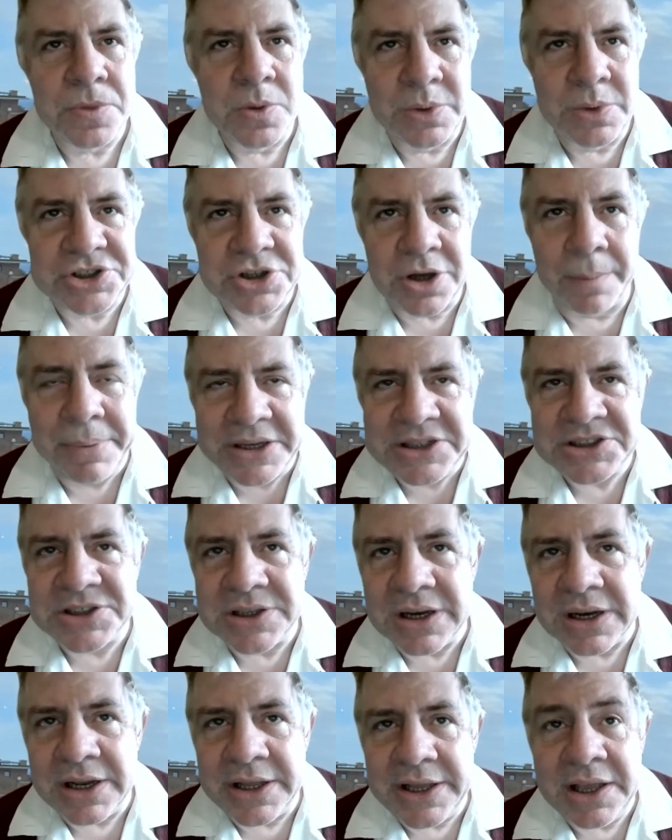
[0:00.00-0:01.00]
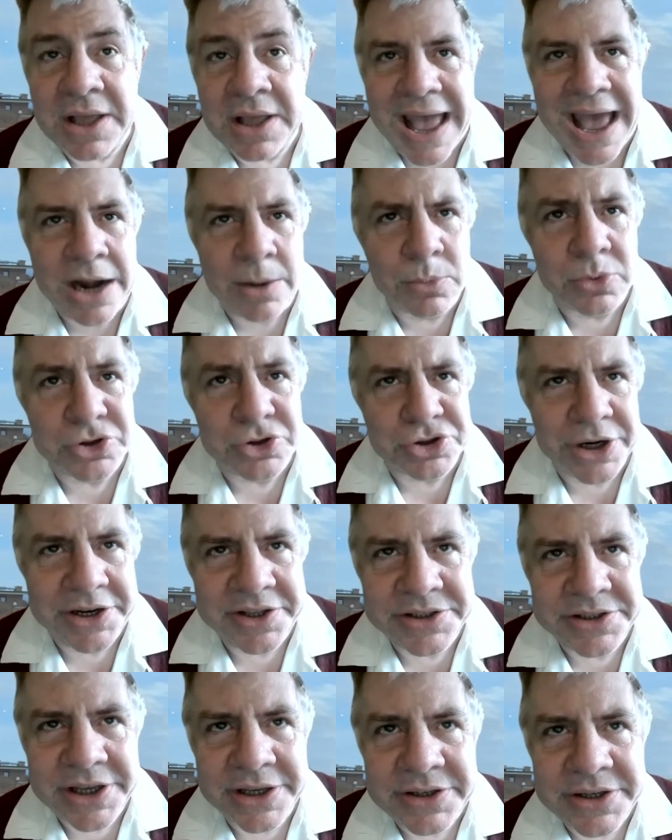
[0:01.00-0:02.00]
which are basically animal
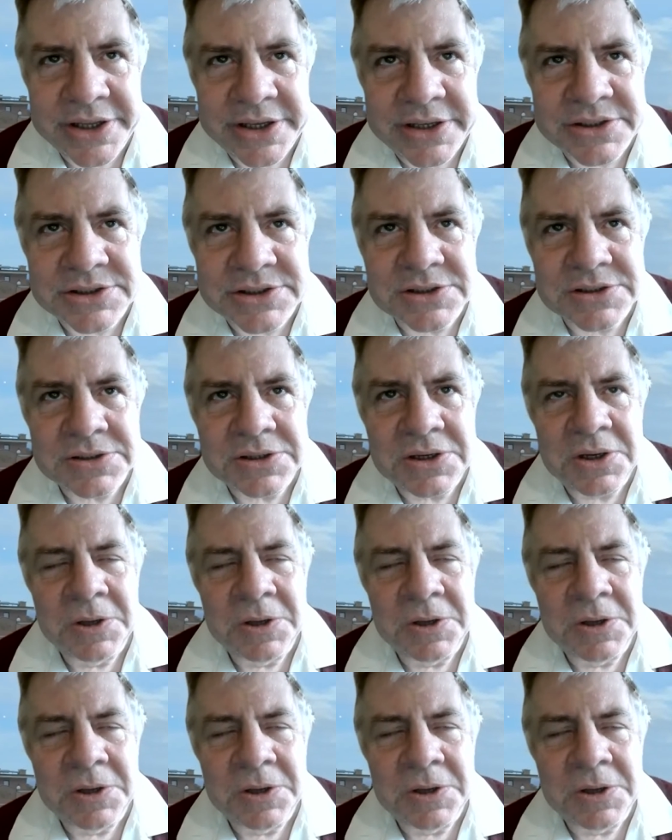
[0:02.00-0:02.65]
training techniques.